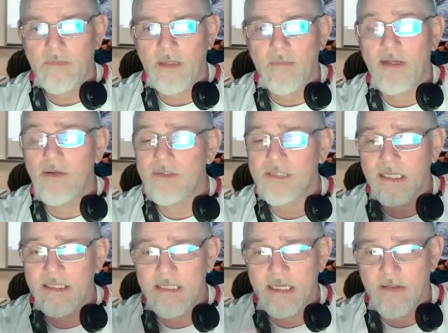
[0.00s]
anyways, like
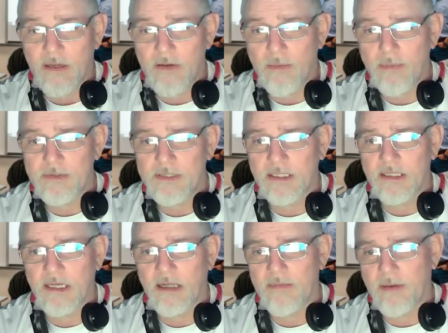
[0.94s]
I said, the lower
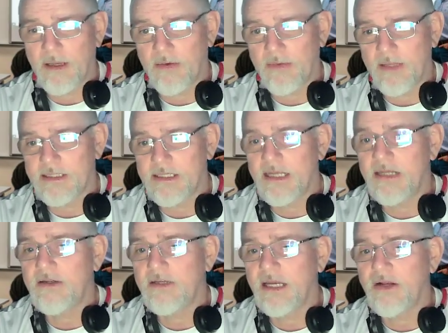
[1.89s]
percentile, the better. That's an
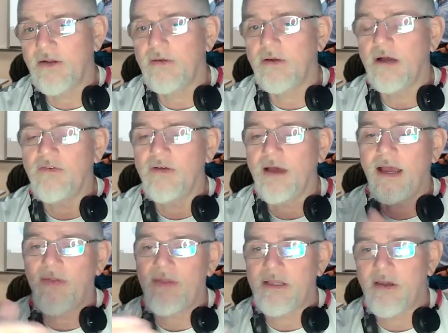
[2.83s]
indicator of
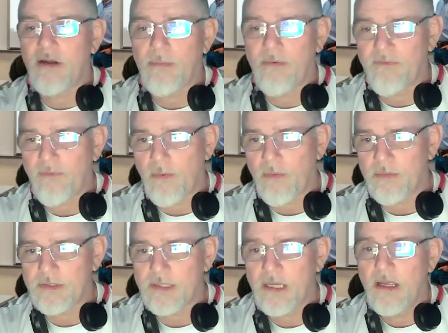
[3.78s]
how the carrier
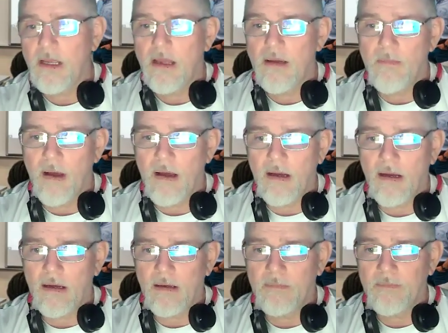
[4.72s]
performs
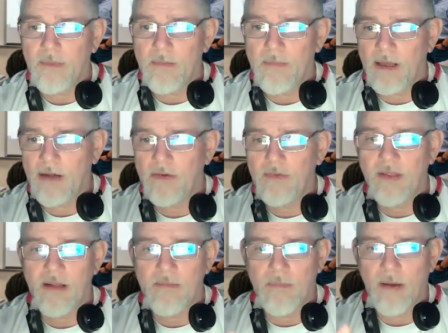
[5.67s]
better
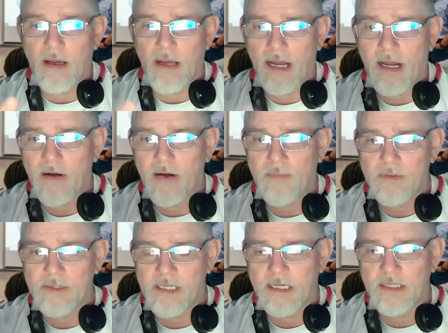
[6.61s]
than a higher
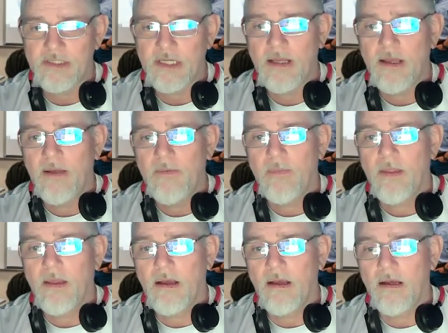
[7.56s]
percentage
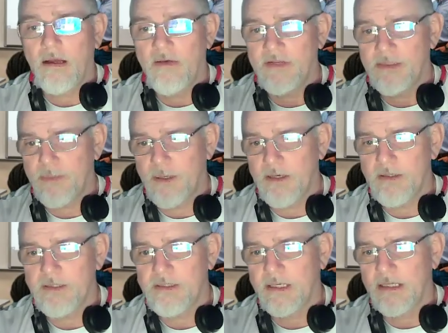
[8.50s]
of its
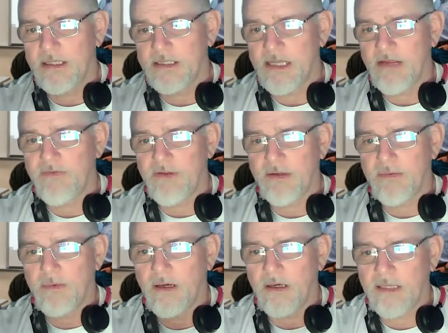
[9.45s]
peers in the safety
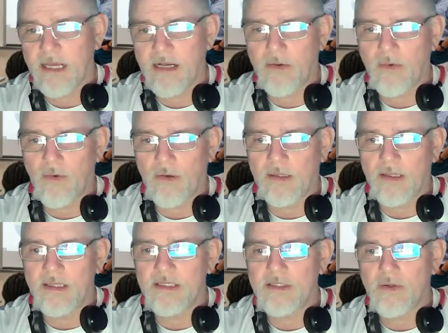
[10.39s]
category. Now,
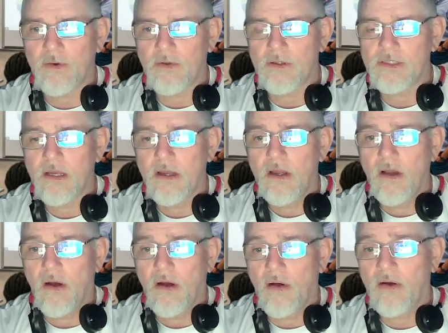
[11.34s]
these scores
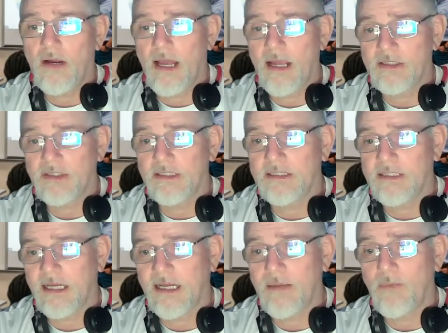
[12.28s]
are actually
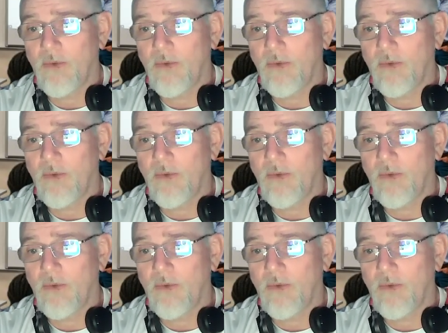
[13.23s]
time